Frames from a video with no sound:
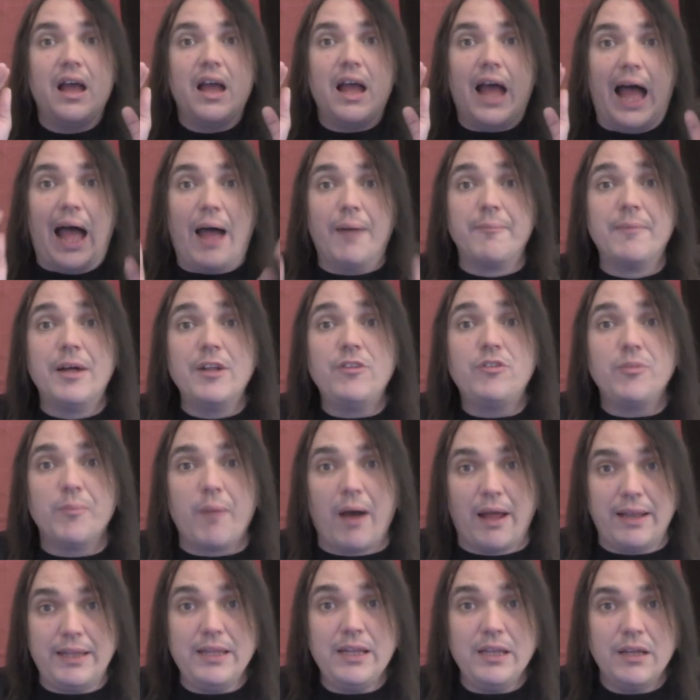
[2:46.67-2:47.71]
How much
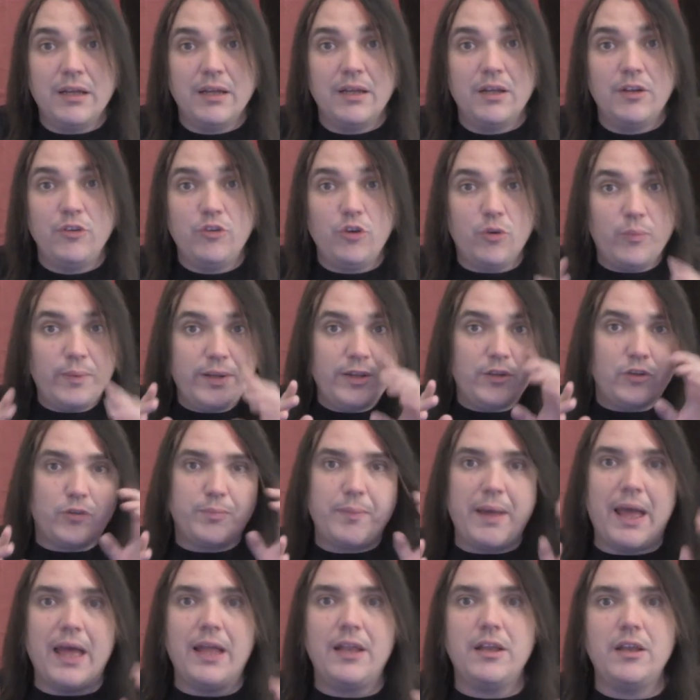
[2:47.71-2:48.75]
money do we
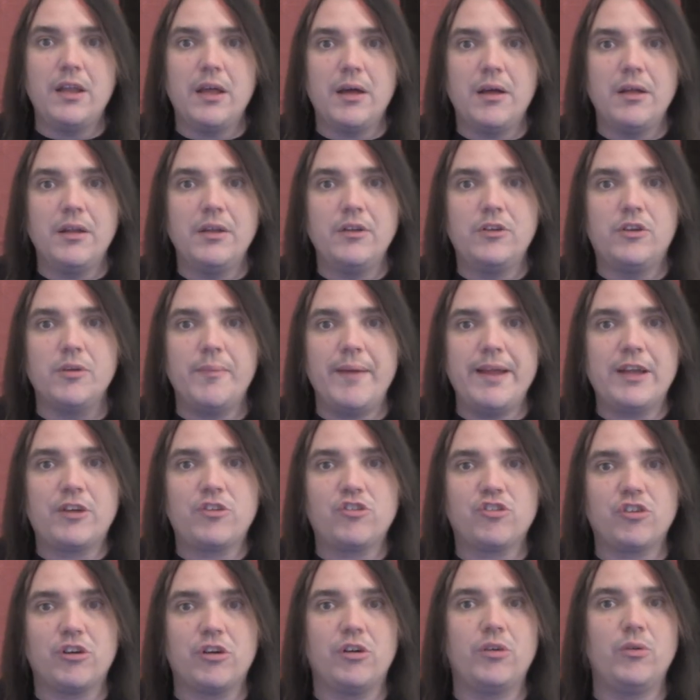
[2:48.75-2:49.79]
spend to make
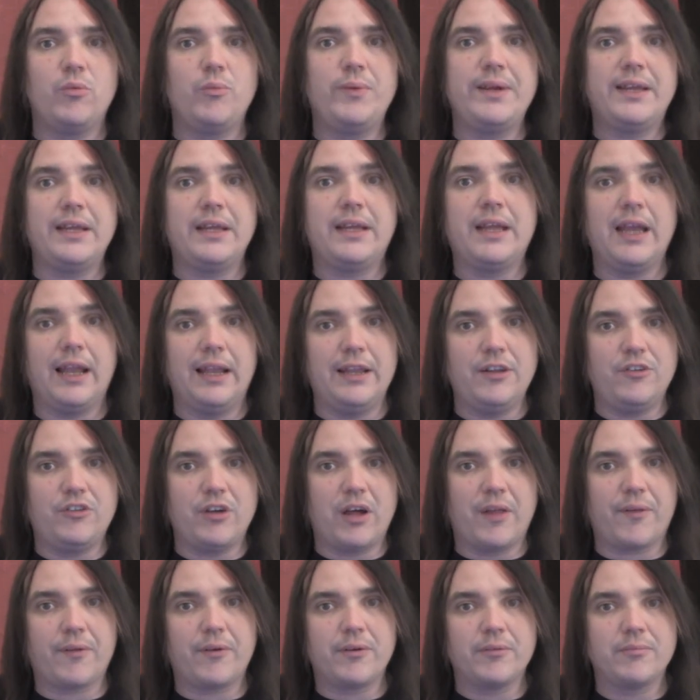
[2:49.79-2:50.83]
sure we can kill each
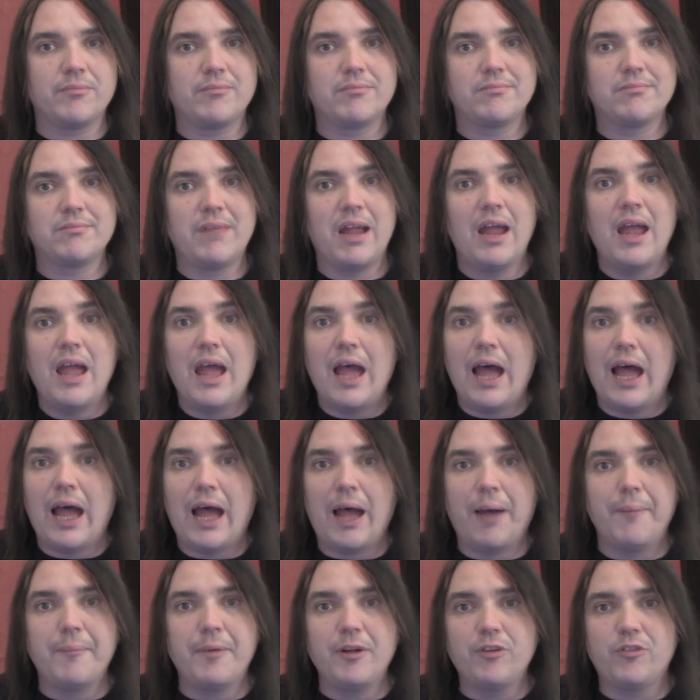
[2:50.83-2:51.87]
other?
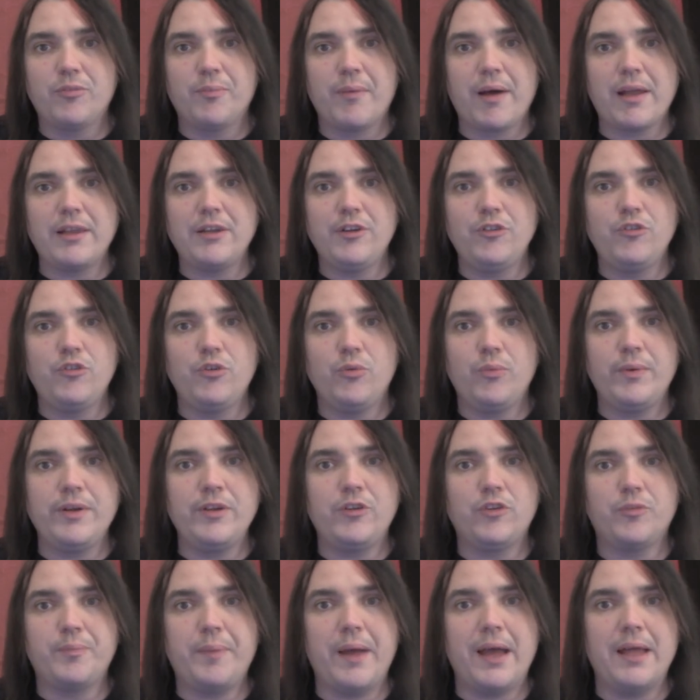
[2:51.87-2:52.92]
How much money do we
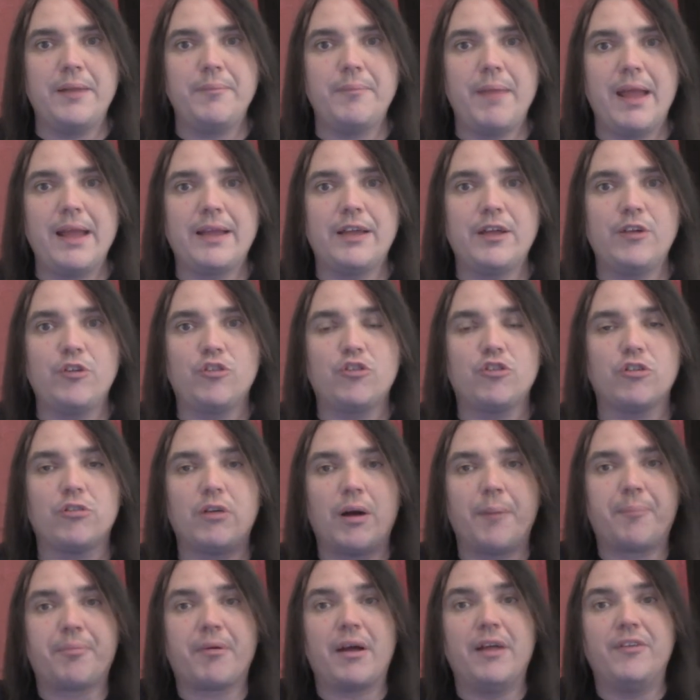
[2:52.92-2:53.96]
spend making sure
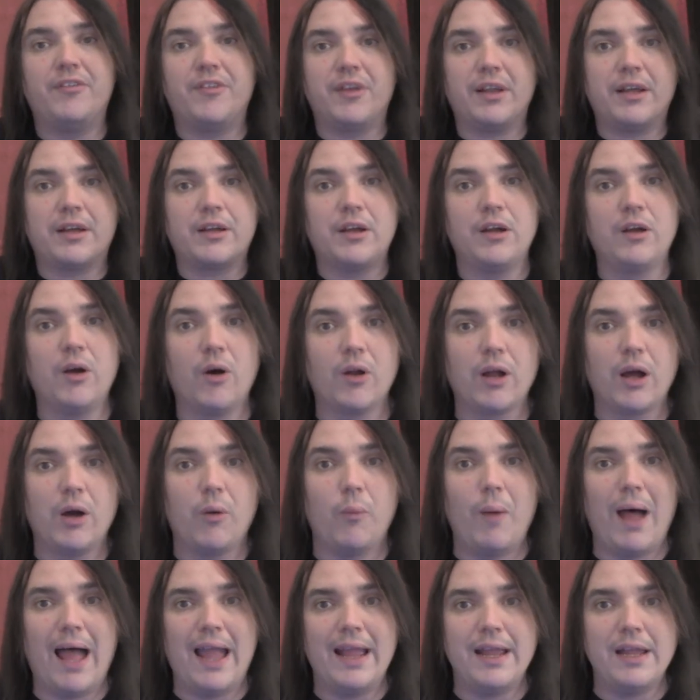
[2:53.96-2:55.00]
our president can go to
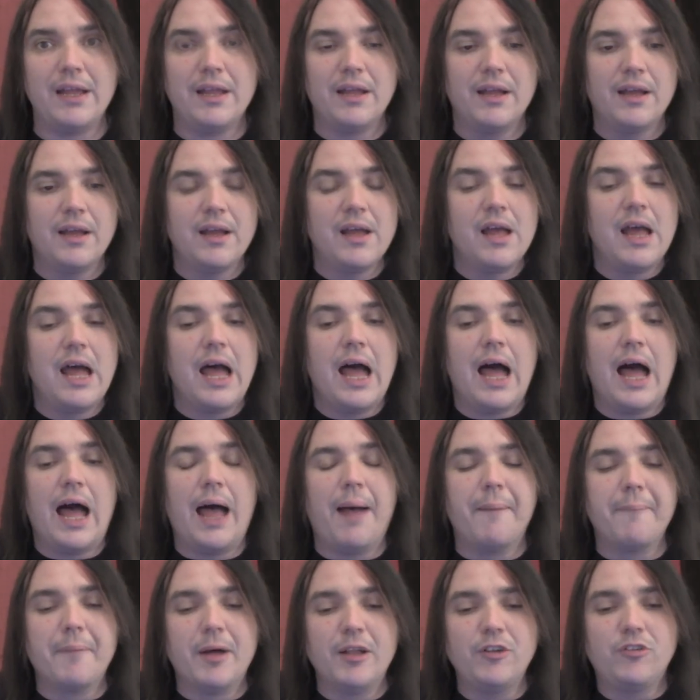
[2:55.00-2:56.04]
Hawaii?
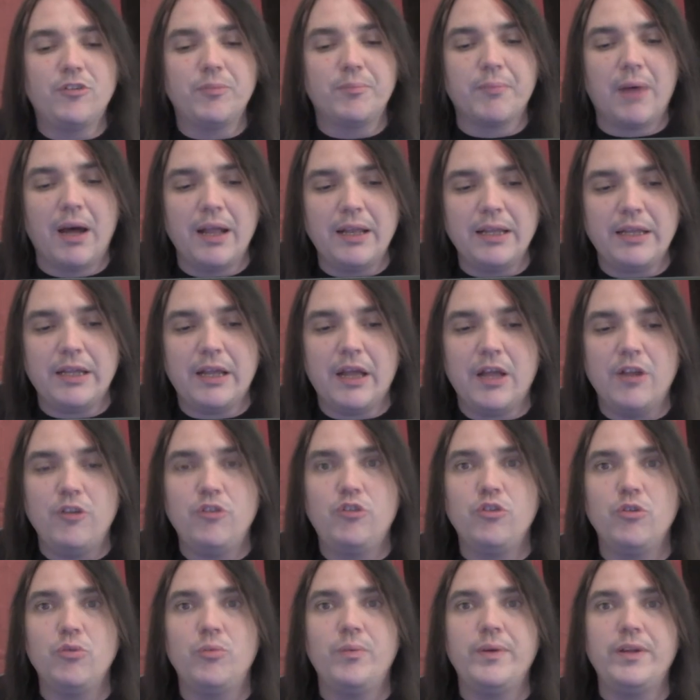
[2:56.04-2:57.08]
How much money
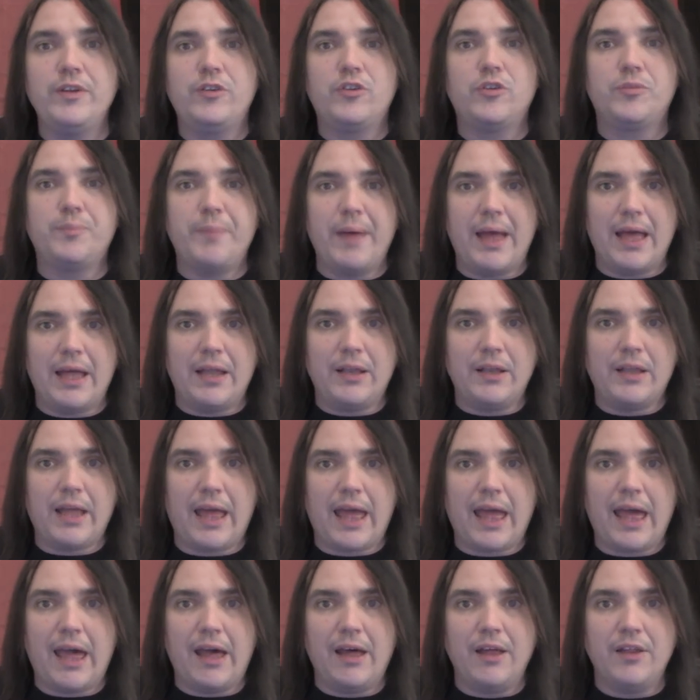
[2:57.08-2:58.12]
do we spend
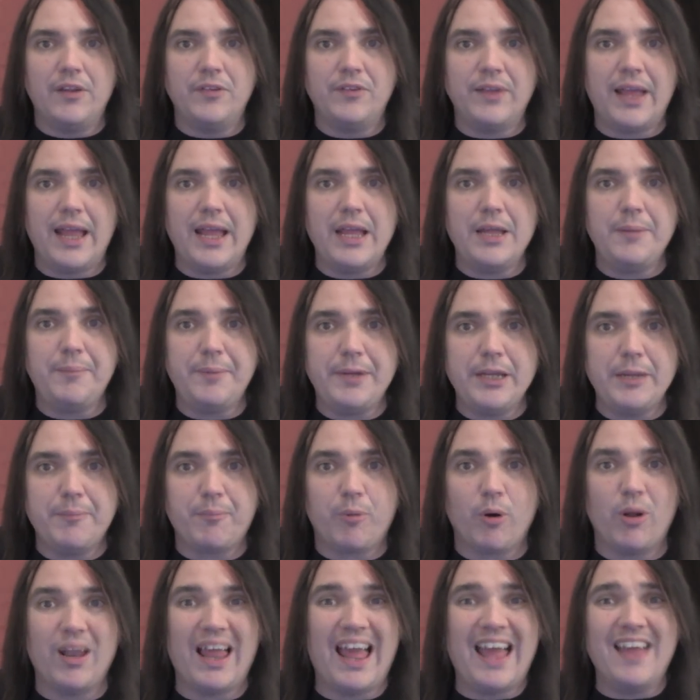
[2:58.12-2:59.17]
as a
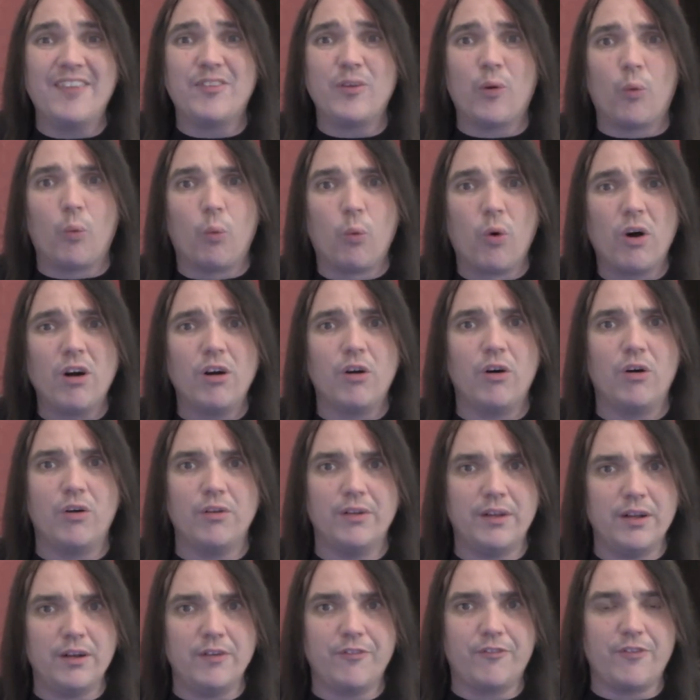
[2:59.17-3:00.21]
people, as a
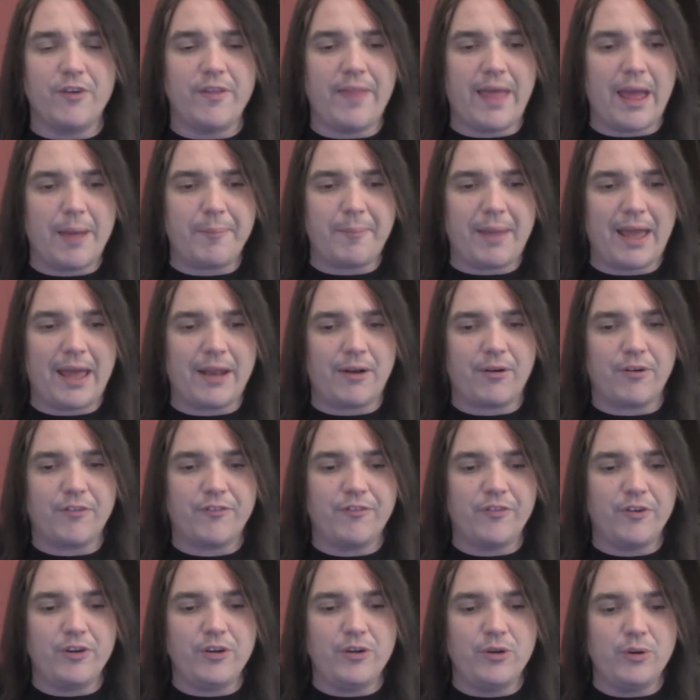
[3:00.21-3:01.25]
world, for that matter,
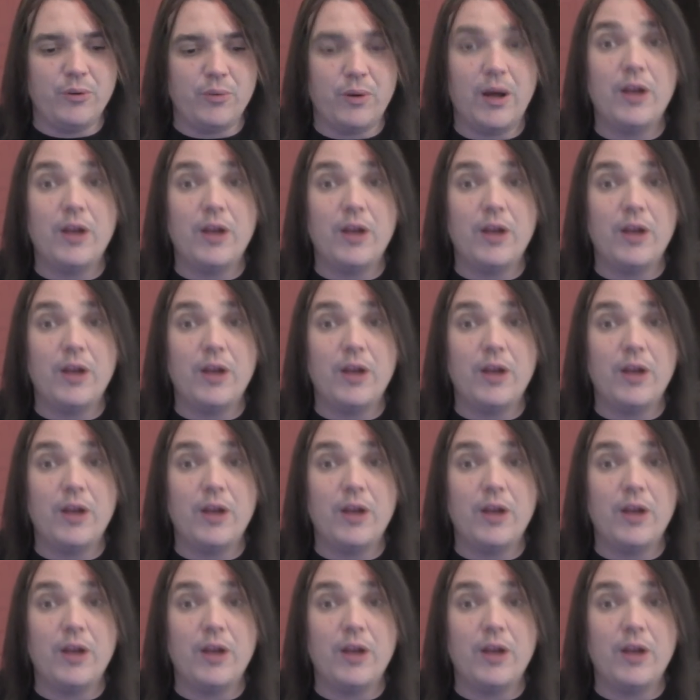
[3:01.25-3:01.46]
for you